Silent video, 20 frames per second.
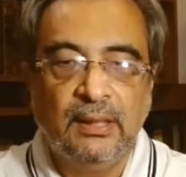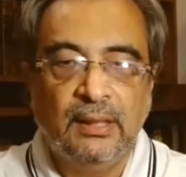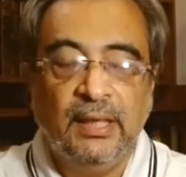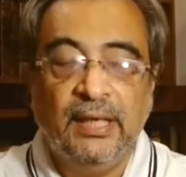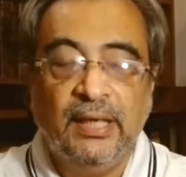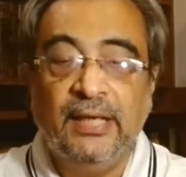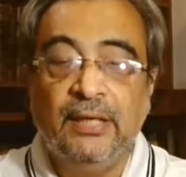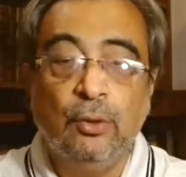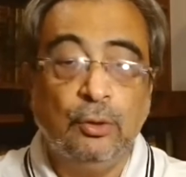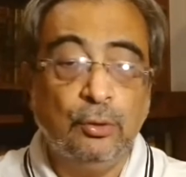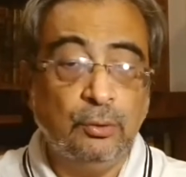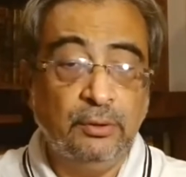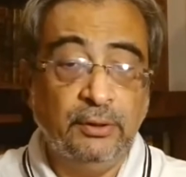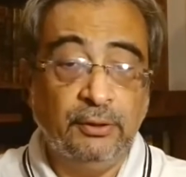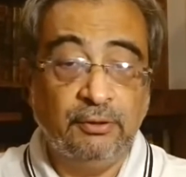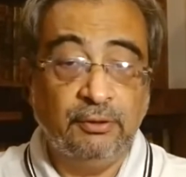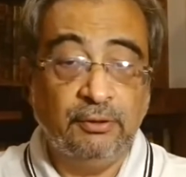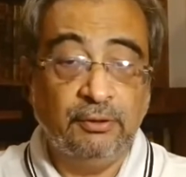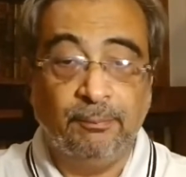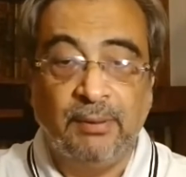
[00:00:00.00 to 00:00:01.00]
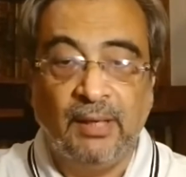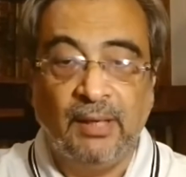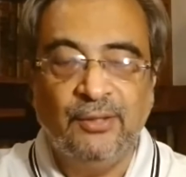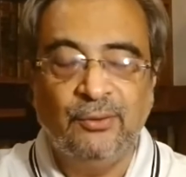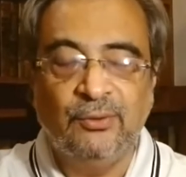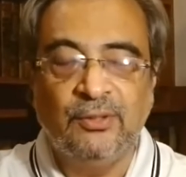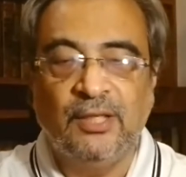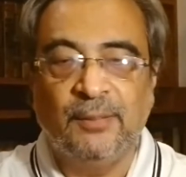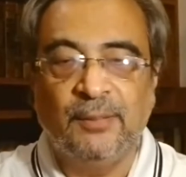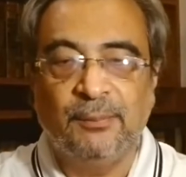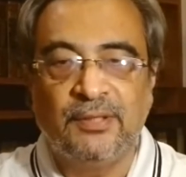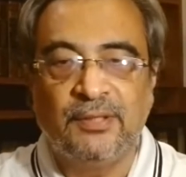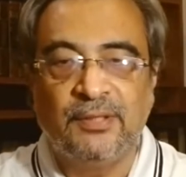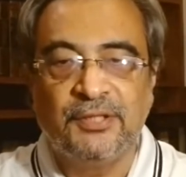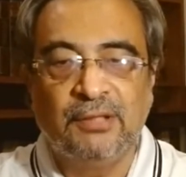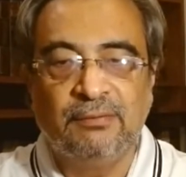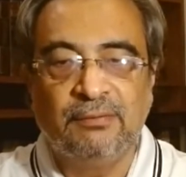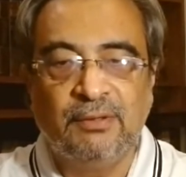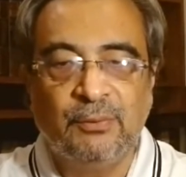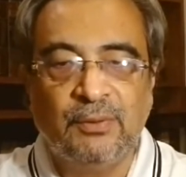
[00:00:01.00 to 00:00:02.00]
And not only reply to that
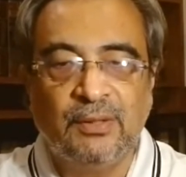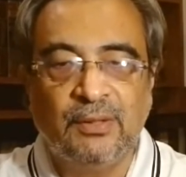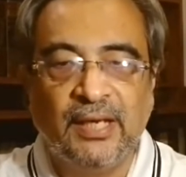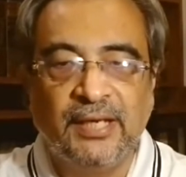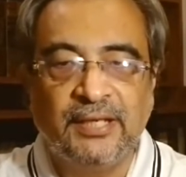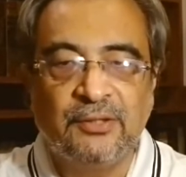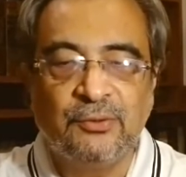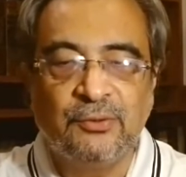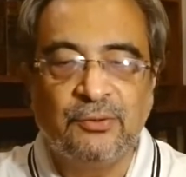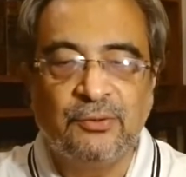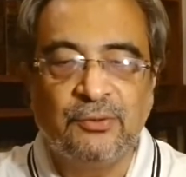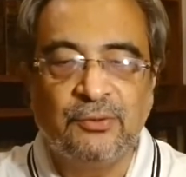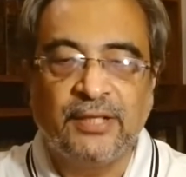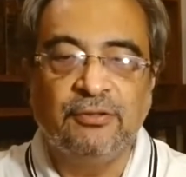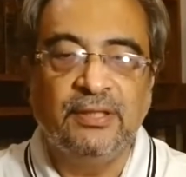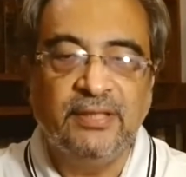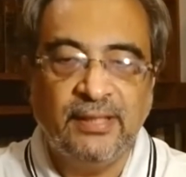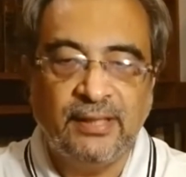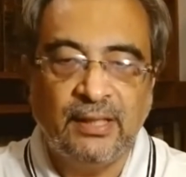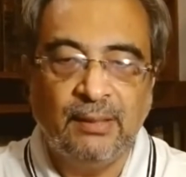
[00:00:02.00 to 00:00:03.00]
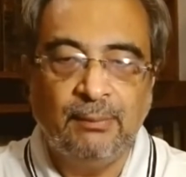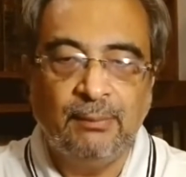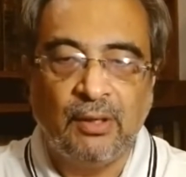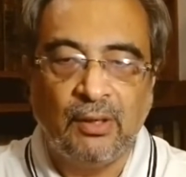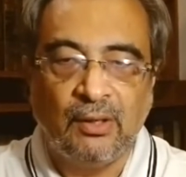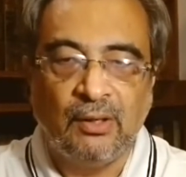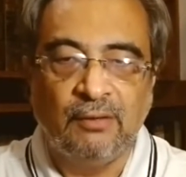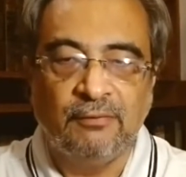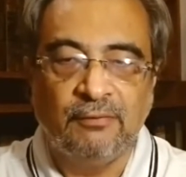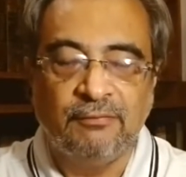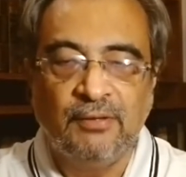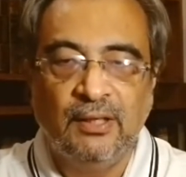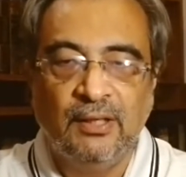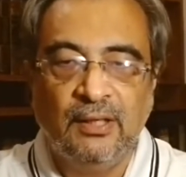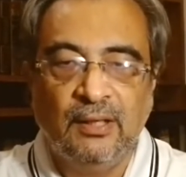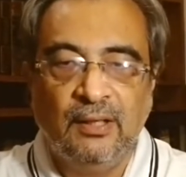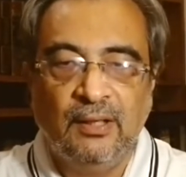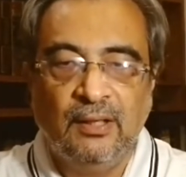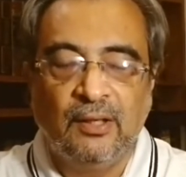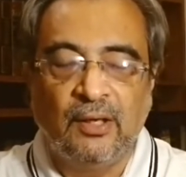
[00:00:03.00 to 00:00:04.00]
person, we would like to actually tick him off
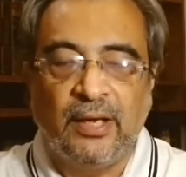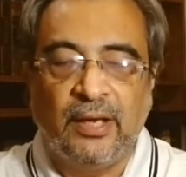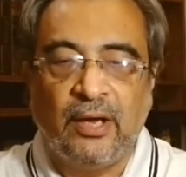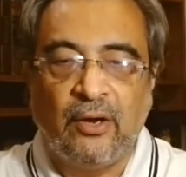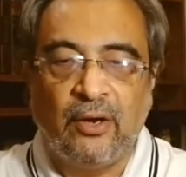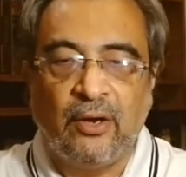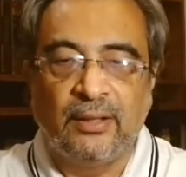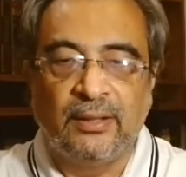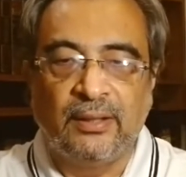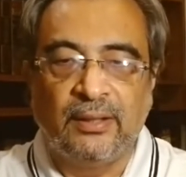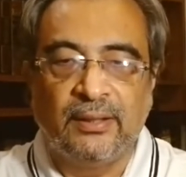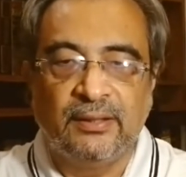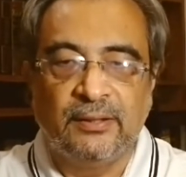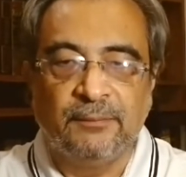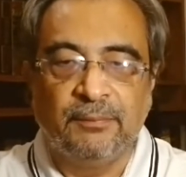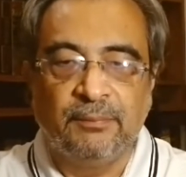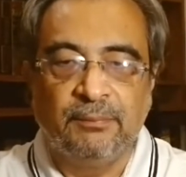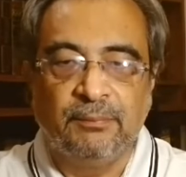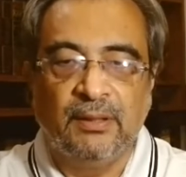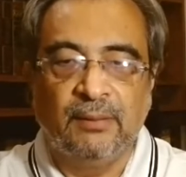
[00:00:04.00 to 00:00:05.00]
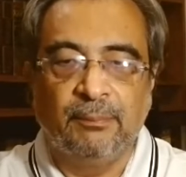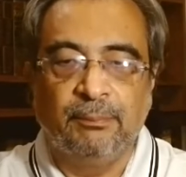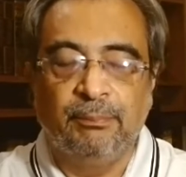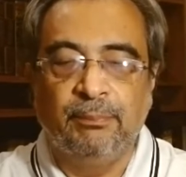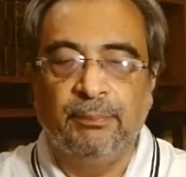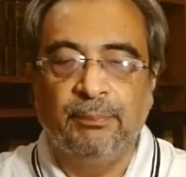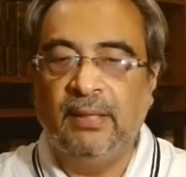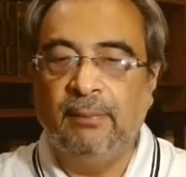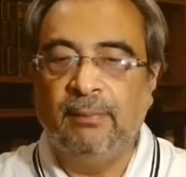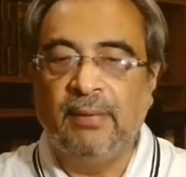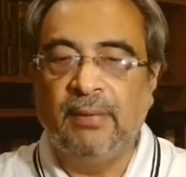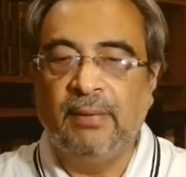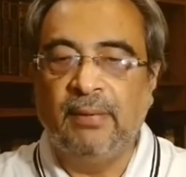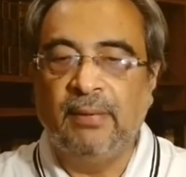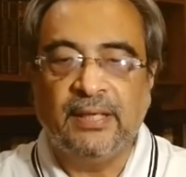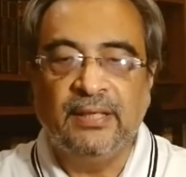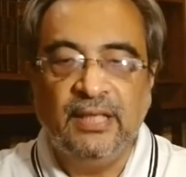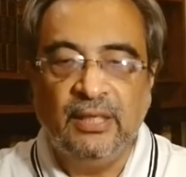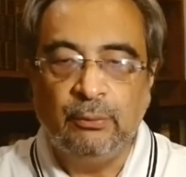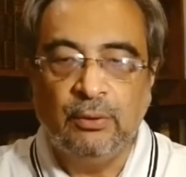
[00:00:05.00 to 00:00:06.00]
or uh, uh pay back
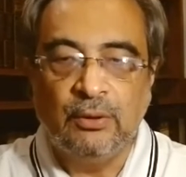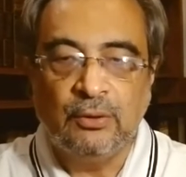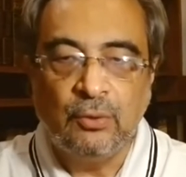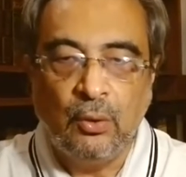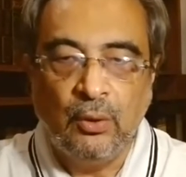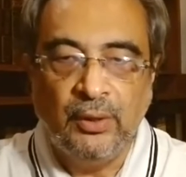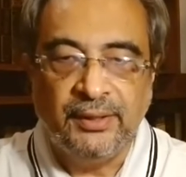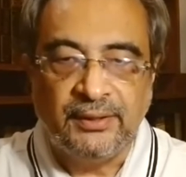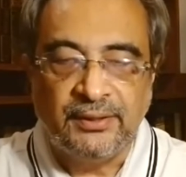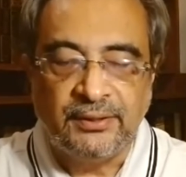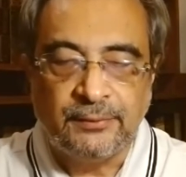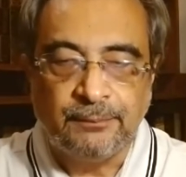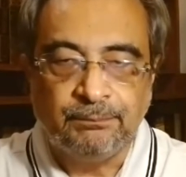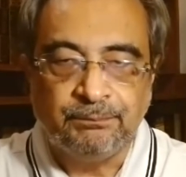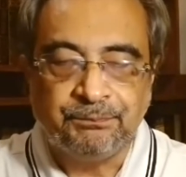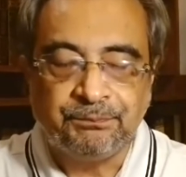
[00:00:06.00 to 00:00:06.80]
in equal coins.